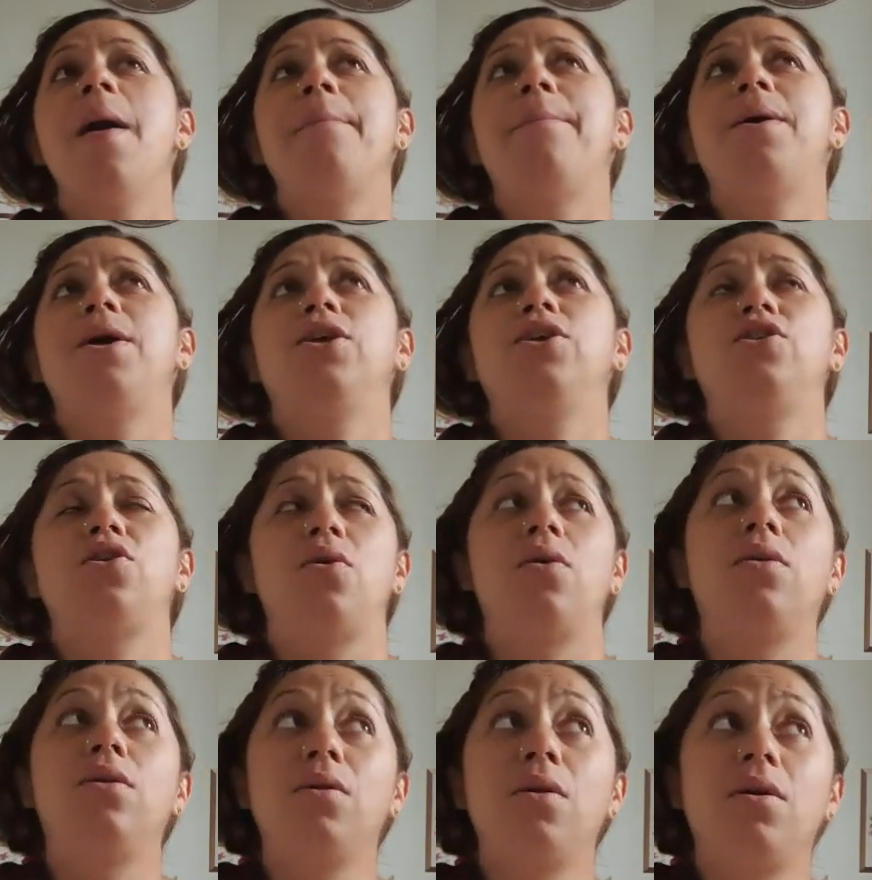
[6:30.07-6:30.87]
But, you
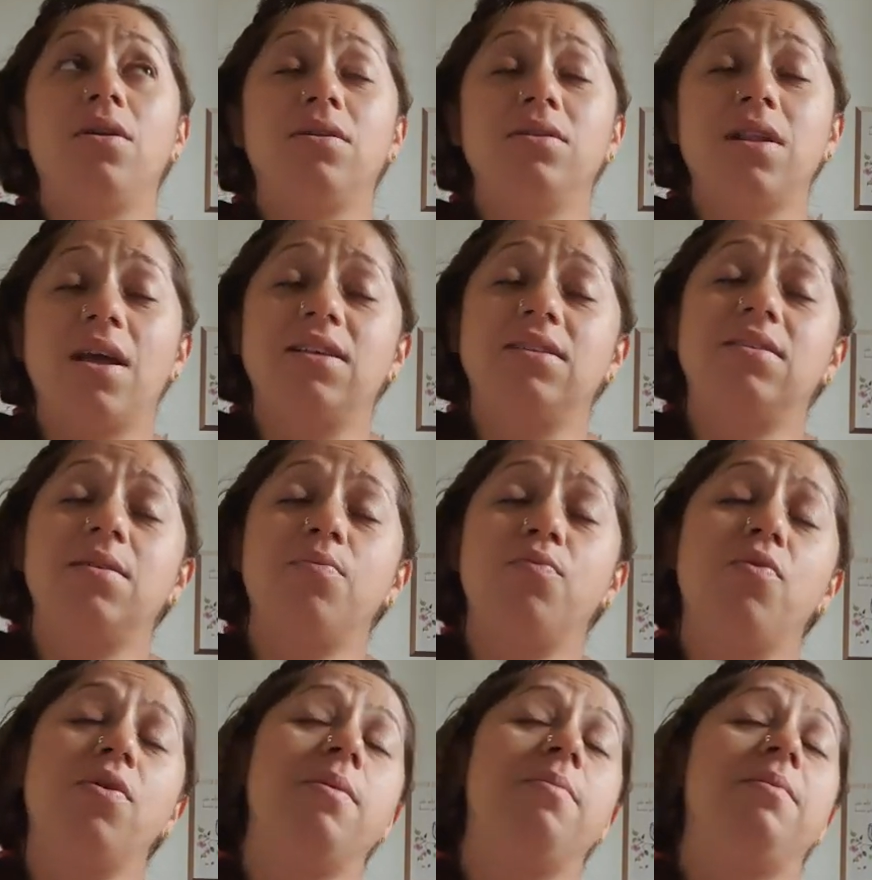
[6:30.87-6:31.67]
know, like
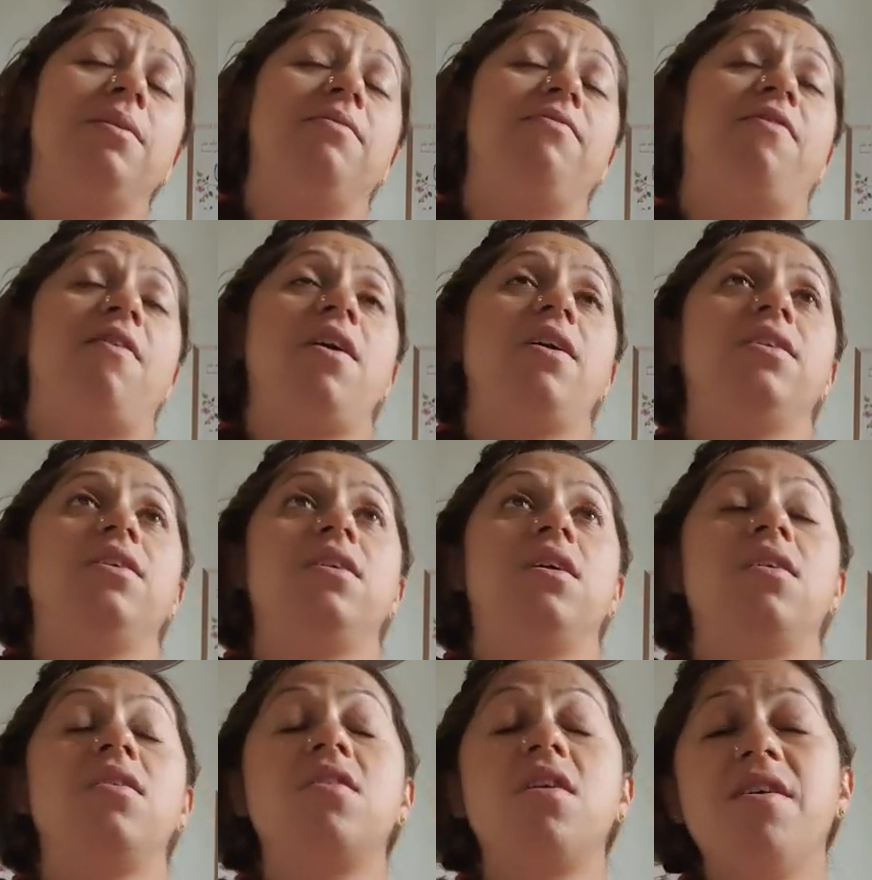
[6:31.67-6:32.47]
some women find
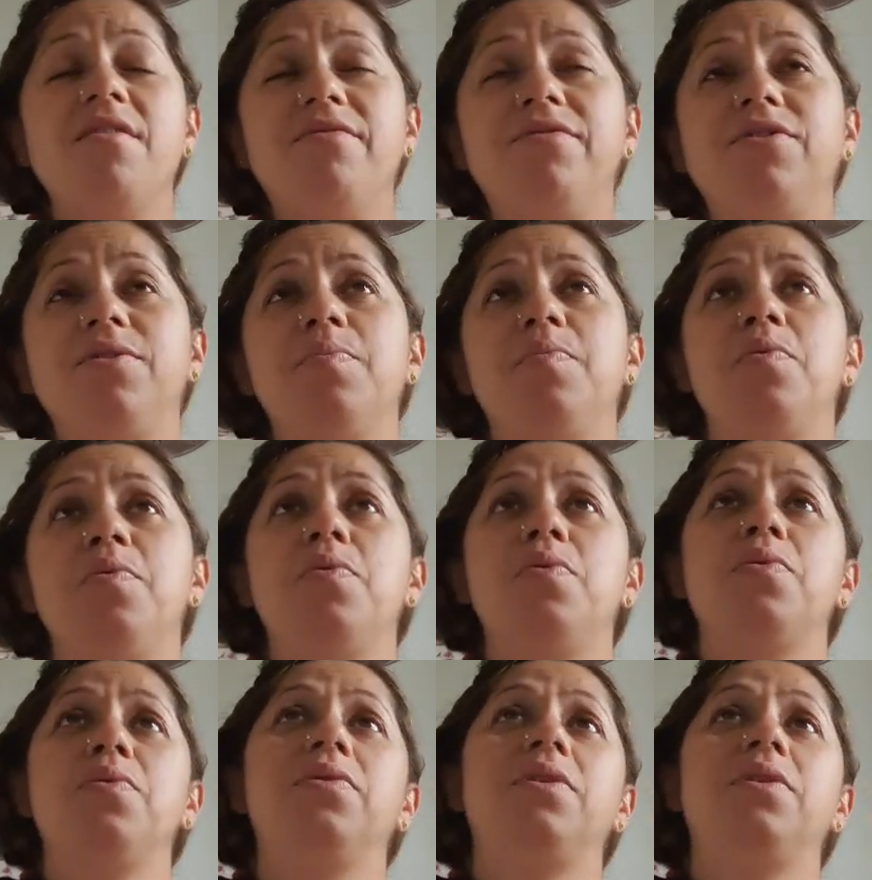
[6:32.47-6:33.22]
it uncomfortable.